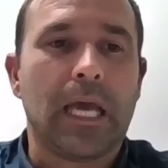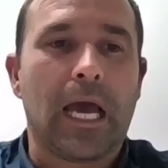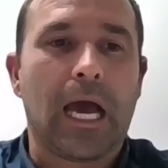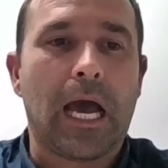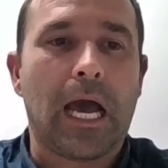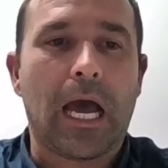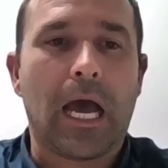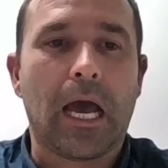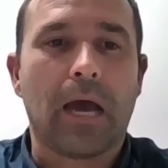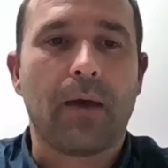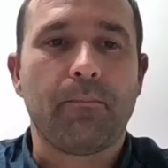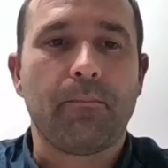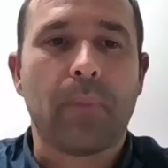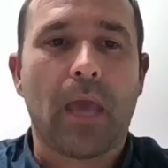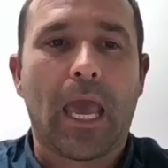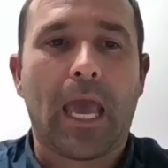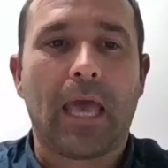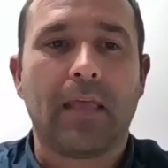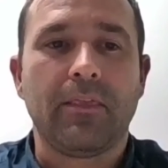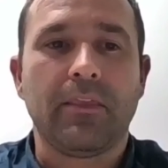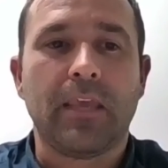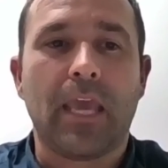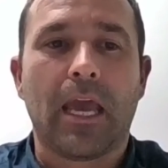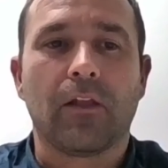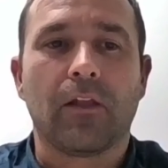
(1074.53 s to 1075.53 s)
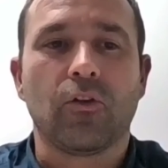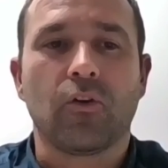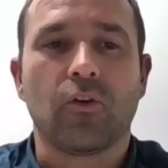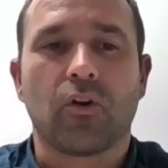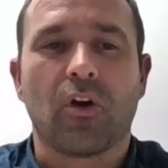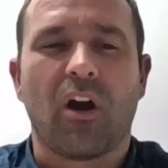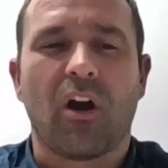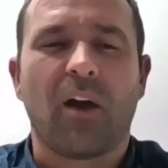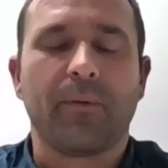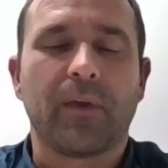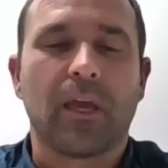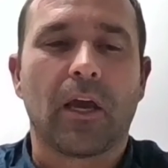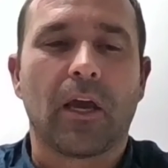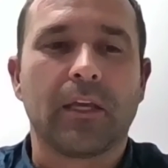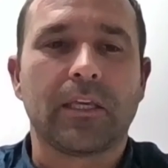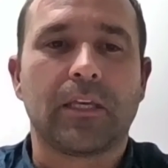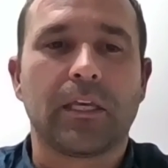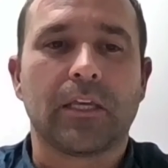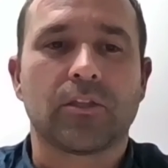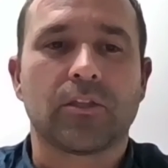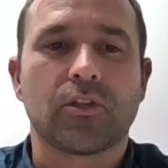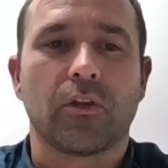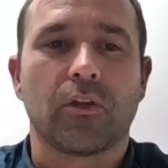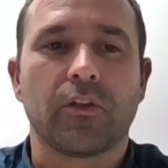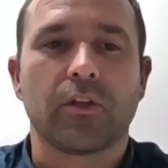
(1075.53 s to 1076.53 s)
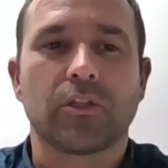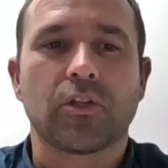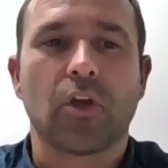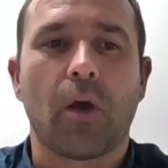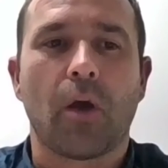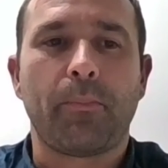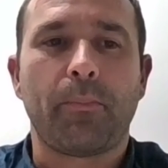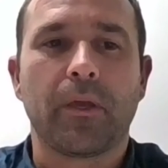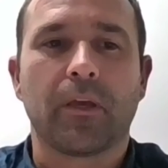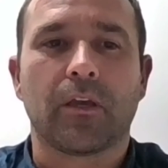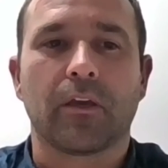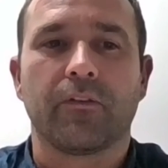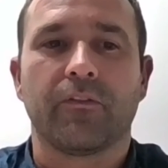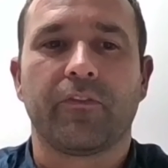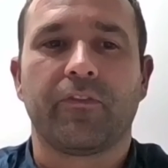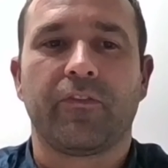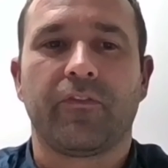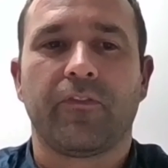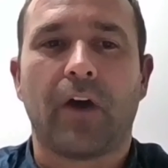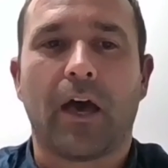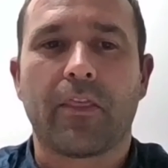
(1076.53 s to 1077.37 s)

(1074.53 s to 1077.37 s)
And yeah, look, I guess on the topic of